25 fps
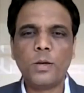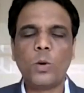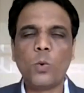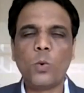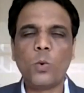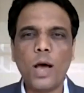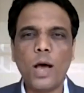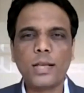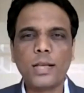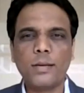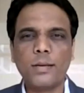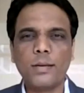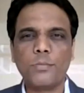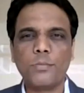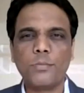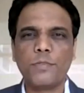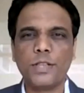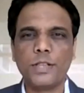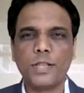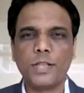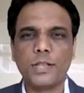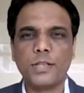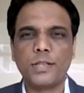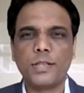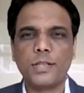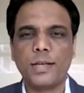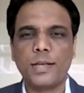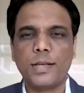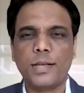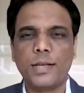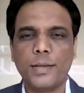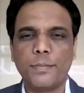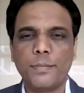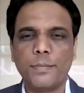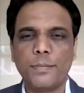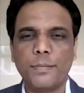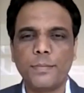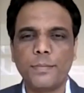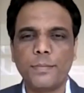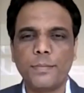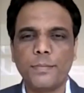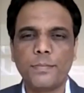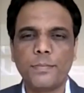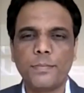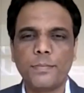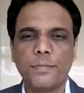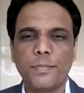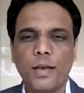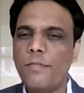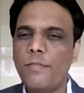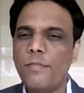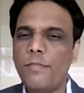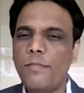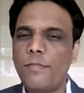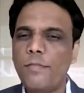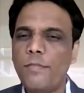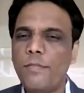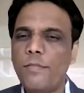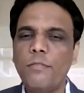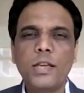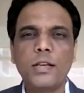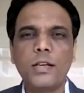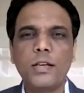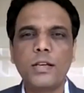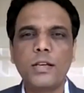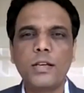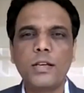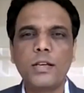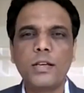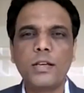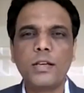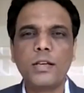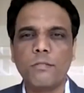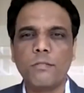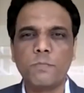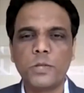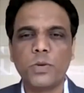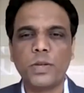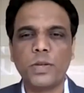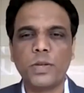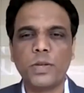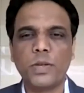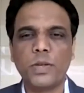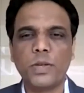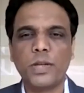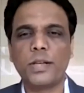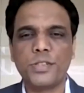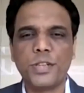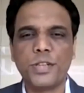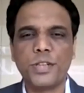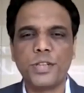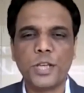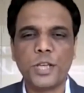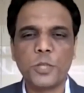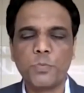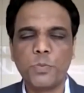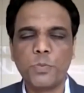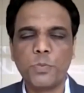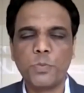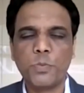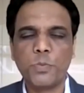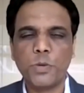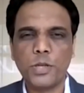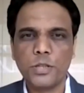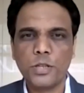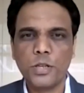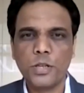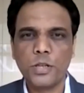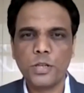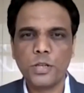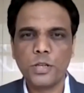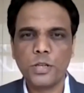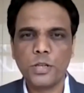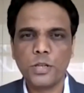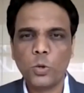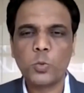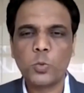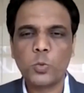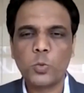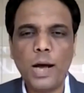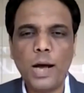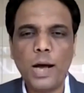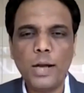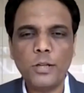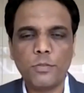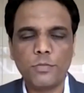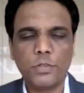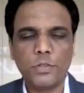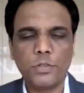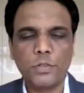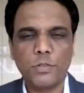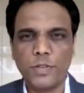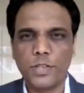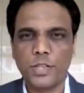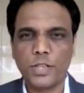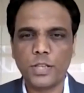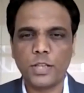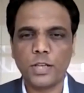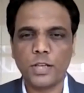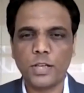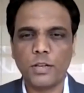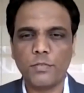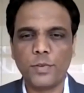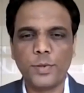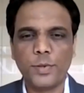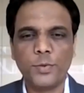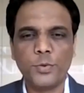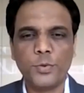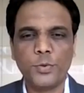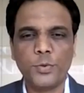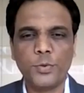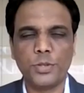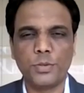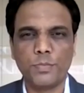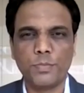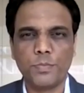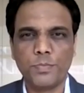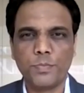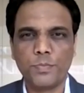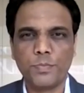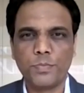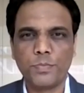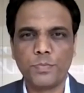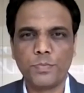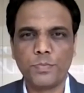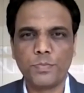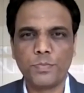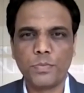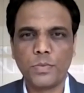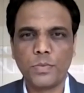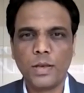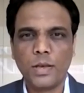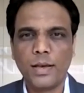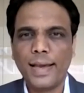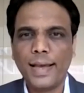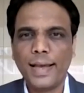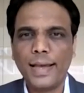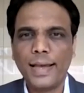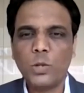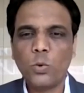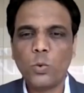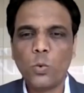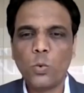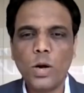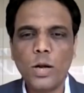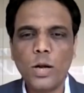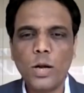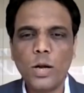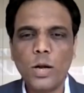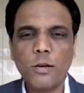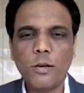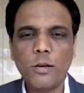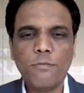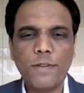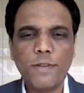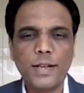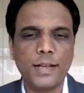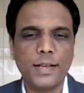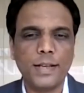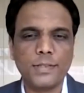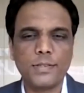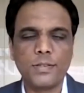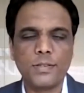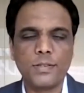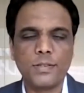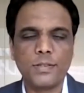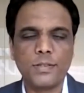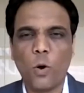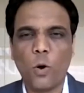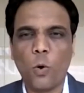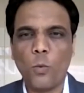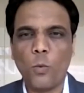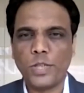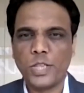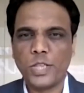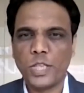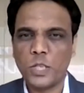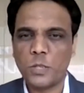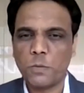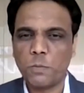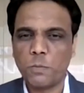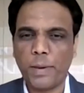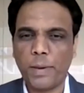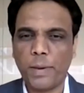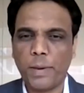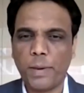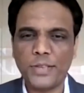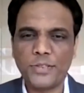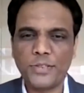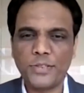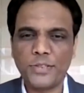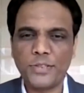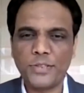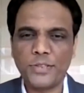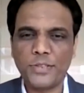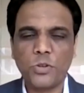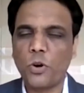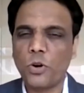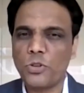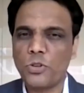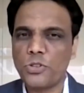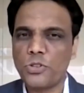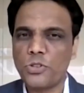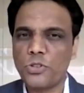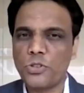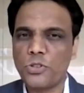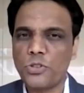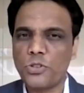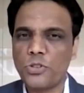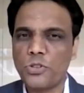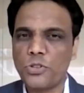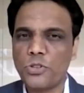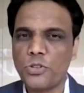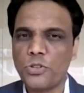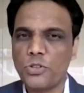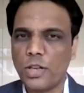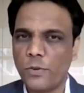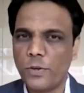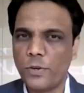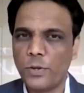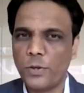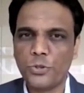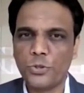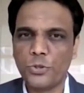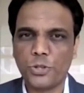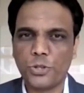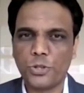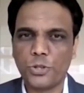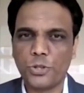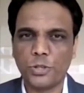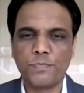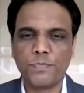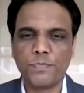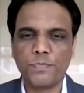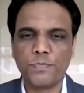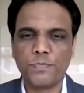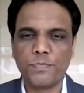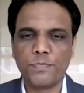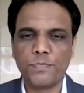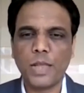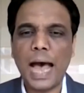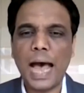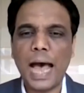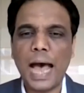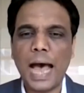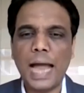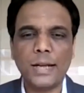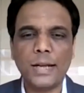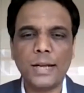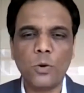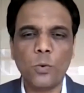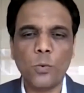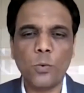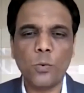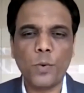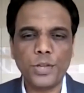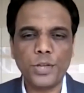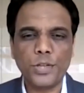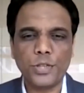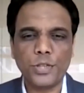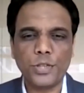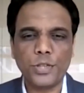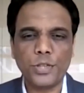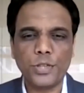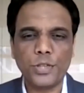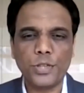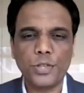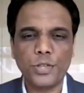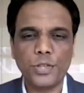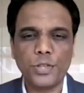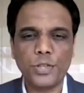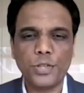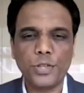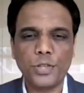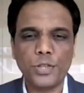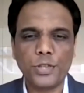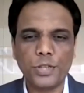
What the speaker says: Hello and welcome to FinTech Diary. Every week, we speak to an industry expert who's part of the FinTech revolution. In the world of FinTechs, which is based on constant evolution and innovation,